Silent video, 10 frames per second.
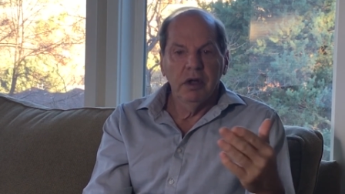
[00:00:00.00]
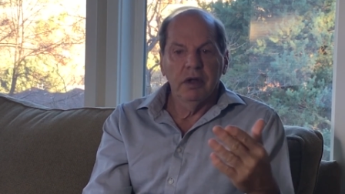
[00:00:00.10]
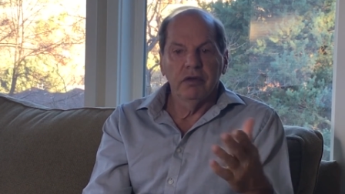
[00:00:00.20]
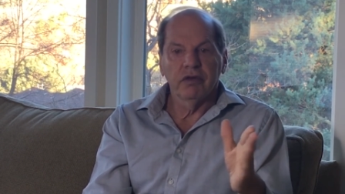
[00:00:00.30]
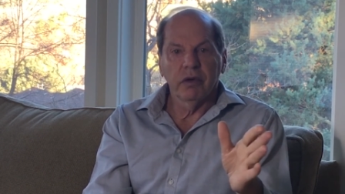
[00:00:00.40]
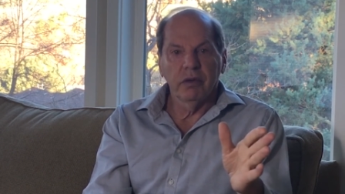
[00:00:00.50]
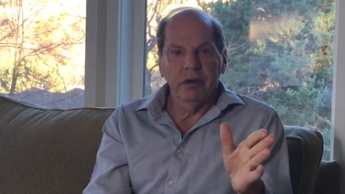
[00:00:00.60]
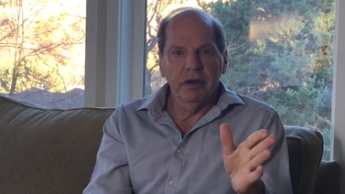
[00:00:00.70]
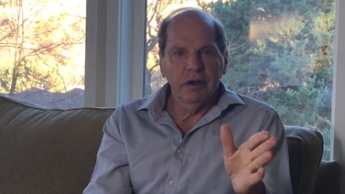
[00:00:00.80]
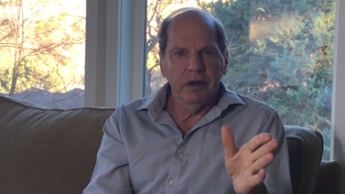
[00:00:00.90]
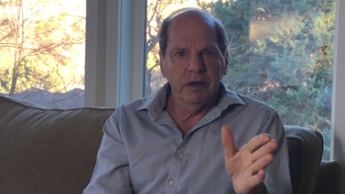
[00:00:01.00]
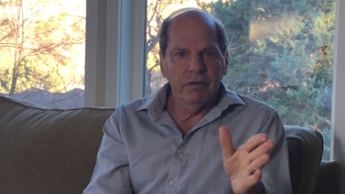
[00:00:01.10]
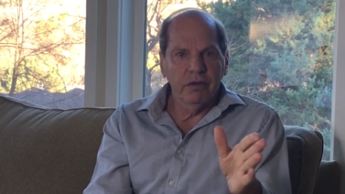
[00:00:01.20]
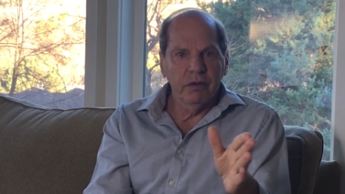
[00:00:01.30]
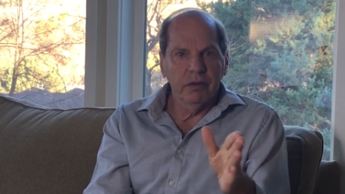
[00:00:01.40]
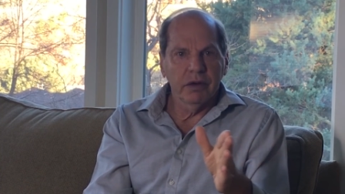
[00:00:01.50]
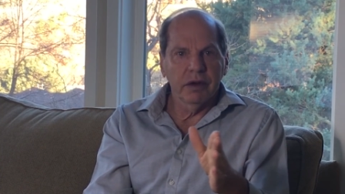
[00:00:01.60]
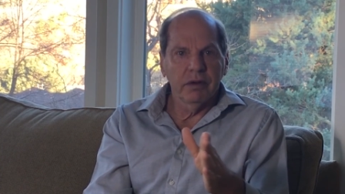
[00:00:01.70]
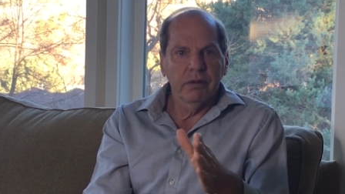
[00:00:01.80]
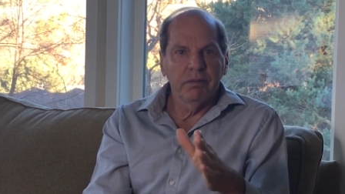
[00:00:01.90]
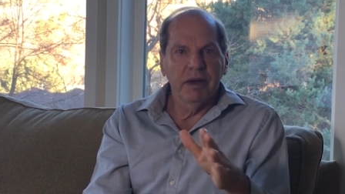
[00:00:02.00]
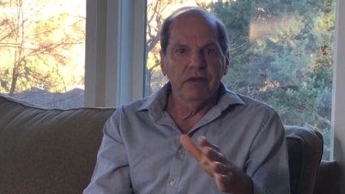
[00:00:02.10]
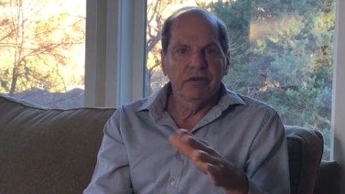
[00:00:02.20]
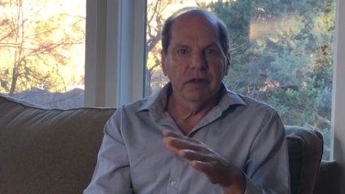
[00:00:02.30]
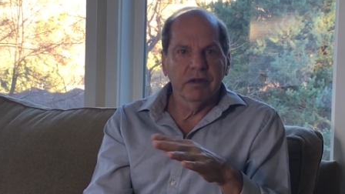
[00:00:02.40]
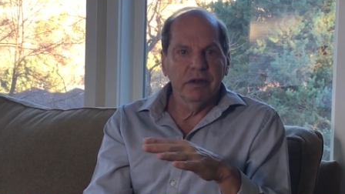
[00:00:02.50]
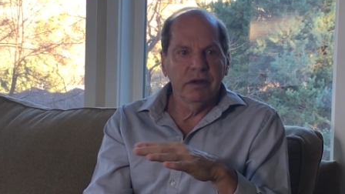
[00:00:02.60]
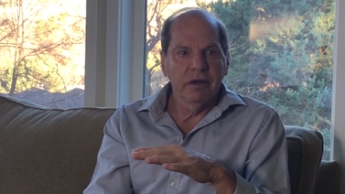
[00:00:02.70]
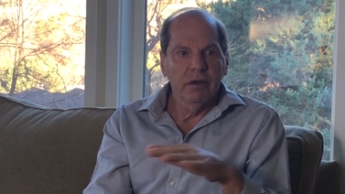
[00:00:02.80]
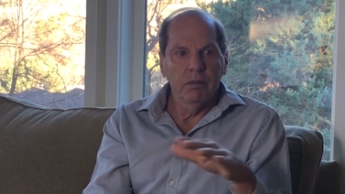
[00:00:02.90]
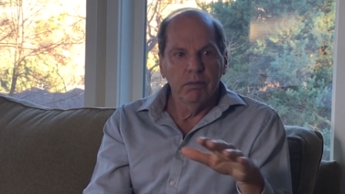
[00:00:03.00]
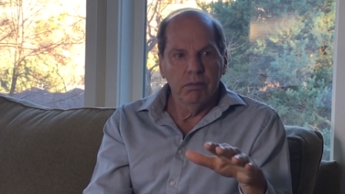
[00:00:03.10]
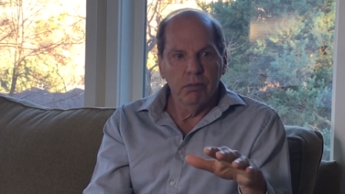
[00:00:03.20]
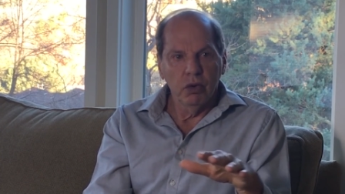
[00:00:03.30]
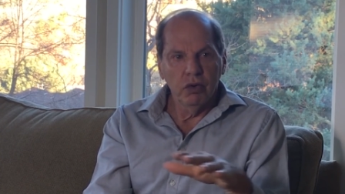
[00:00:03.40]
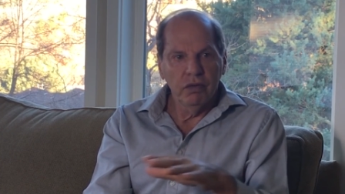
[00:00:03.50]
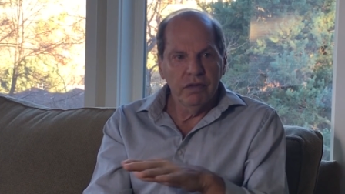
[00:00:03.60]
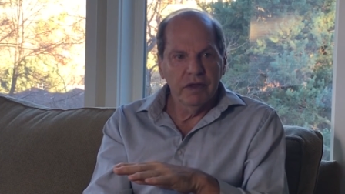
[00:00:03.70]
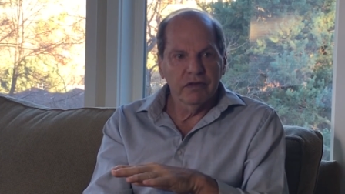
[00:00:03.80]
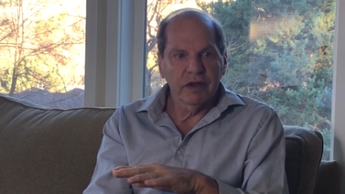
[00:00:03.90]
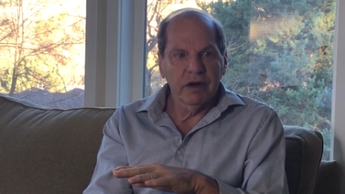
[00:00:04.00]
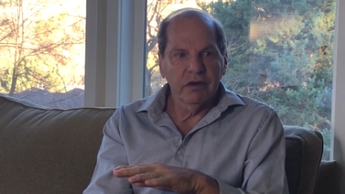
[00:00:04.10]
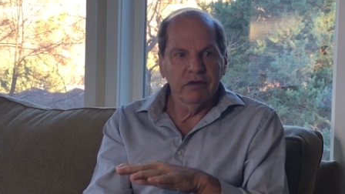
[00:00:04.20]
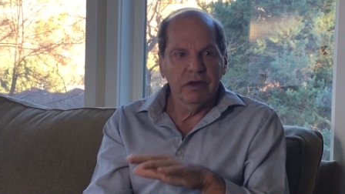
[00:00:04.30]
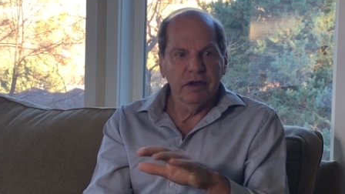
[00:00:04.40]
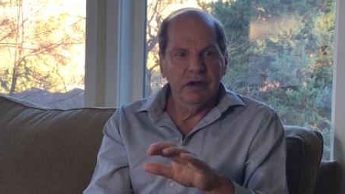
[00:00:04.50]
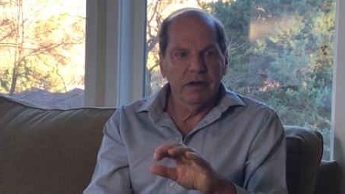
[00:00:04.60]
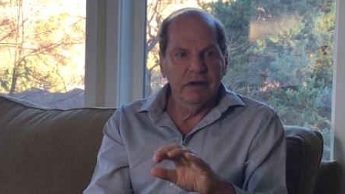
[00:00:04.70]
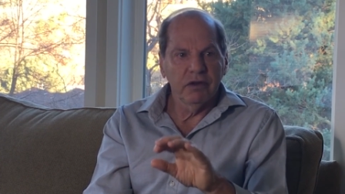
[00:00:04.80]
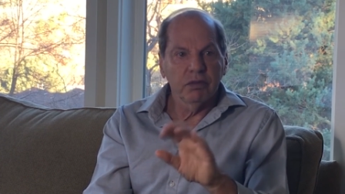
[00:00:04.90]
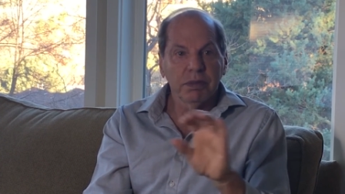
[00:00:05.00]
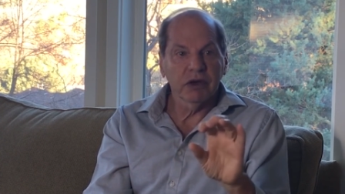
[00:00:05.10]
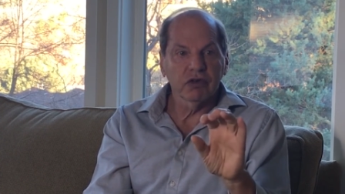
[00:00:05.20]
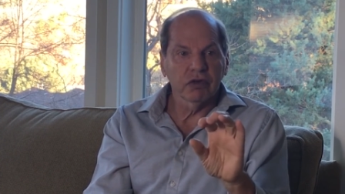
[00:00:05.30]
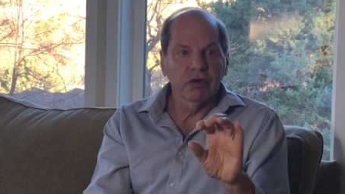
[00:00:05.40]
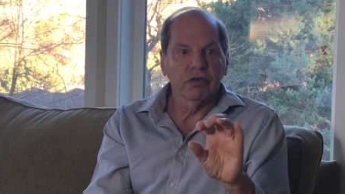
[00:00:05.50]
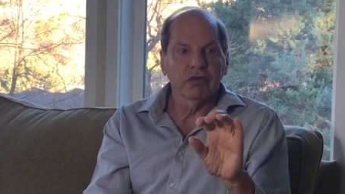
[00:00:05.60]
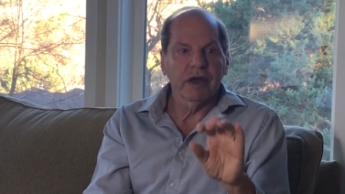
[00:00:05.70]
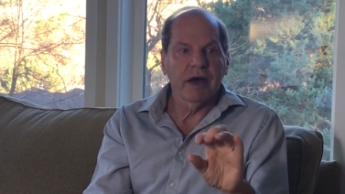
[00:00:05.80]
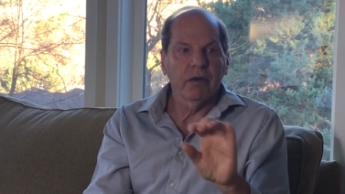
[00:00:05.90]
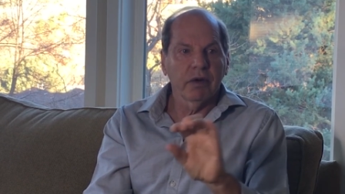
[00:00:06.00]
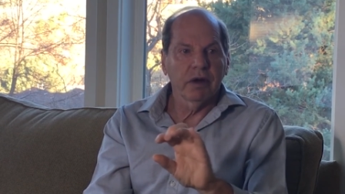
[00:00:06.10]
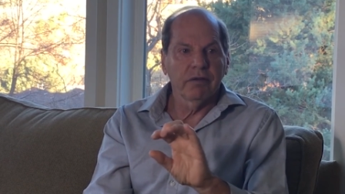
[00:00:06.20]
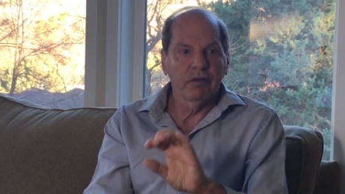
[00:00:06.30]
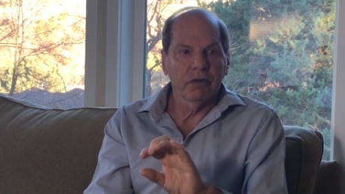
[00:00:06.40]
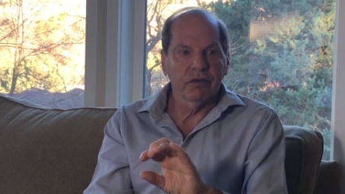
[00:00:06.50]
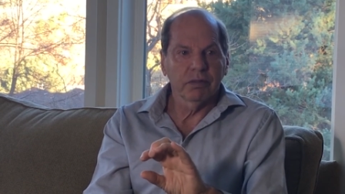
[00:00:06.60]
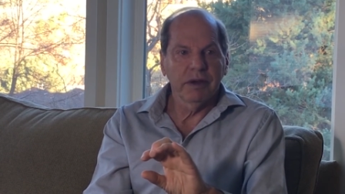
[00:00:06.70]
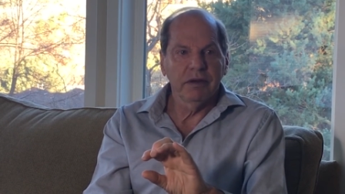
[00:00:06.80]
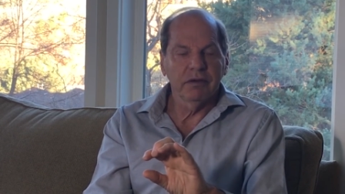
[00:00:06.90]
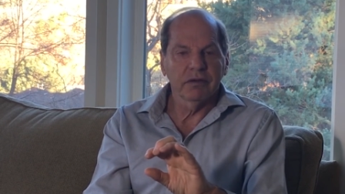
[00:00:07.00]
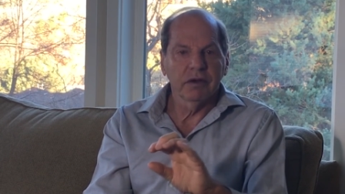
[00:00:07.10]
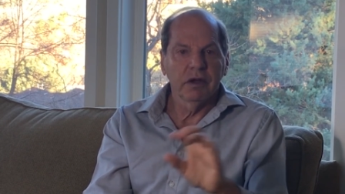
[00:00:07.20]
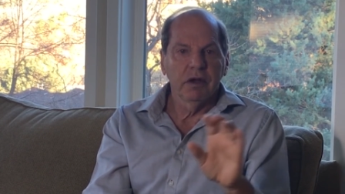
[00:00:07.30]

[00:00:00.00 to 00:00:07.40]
And so if you can basically move this energy and these pictures out of your space,